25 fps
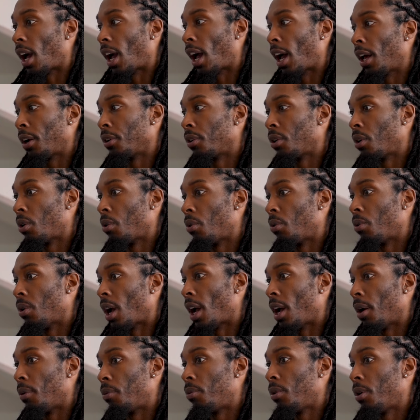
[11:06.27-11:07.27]
I don't know
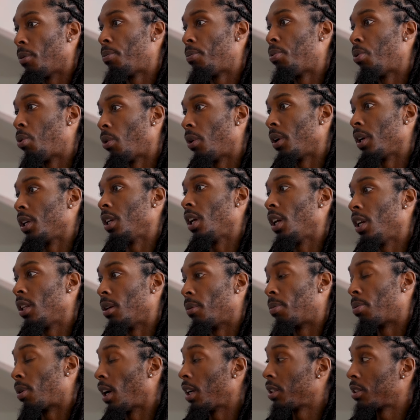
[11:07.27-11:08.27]
at what point in
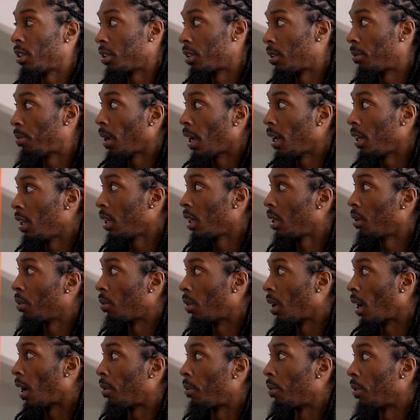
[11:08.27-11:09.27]
the process of painting it
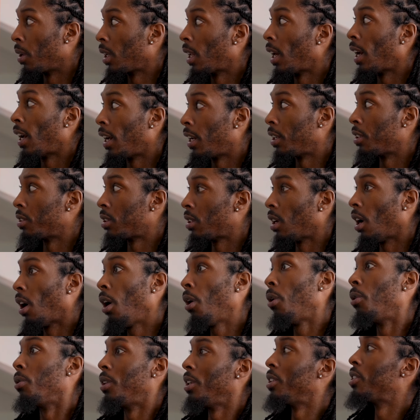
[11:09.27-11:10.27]
where I realized,
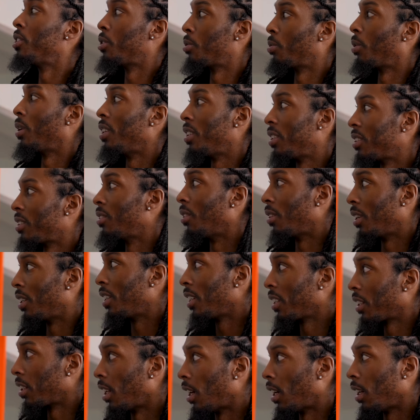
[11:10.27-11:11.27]
oh, this is what it's going to
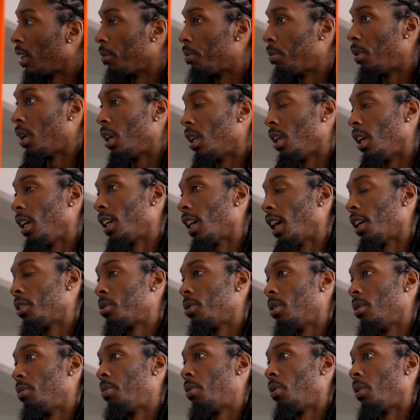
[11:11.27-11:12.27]
look like. Mm-hmm. But it got
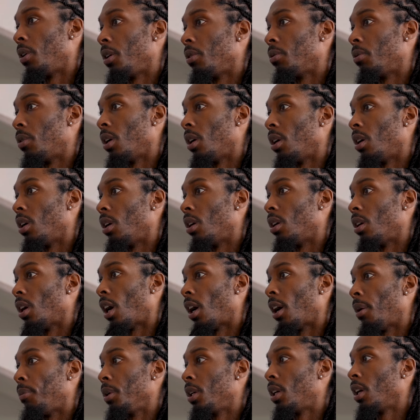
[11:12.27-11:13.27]
to a point where
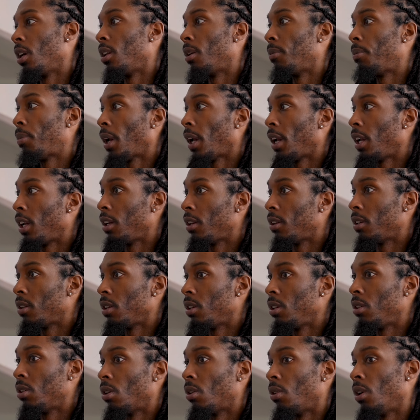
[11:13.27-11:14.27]
I began to paint,
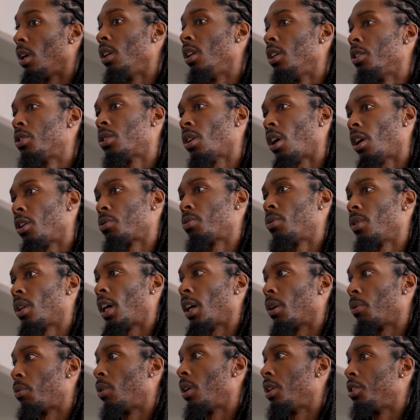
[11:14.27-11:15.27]
you know, and it starts with
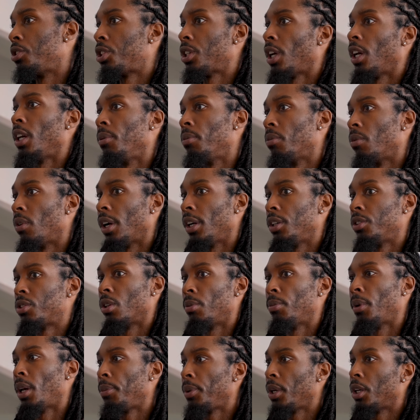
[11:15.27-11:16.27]
like one shape, right?
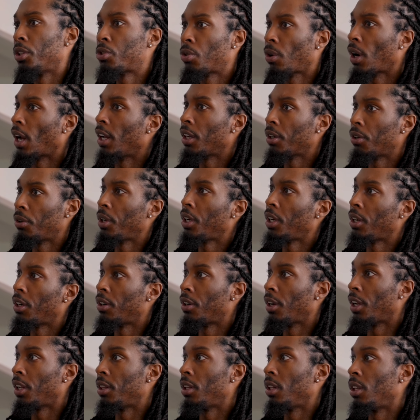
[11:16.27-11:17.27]
So maybe a triangle
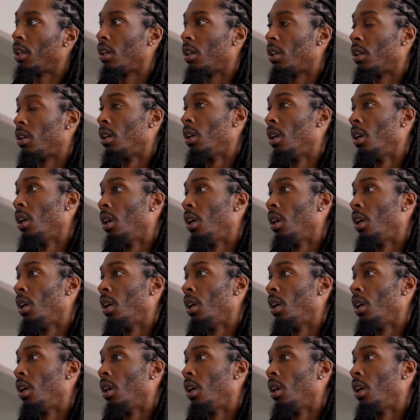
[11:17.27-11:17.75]
here, and then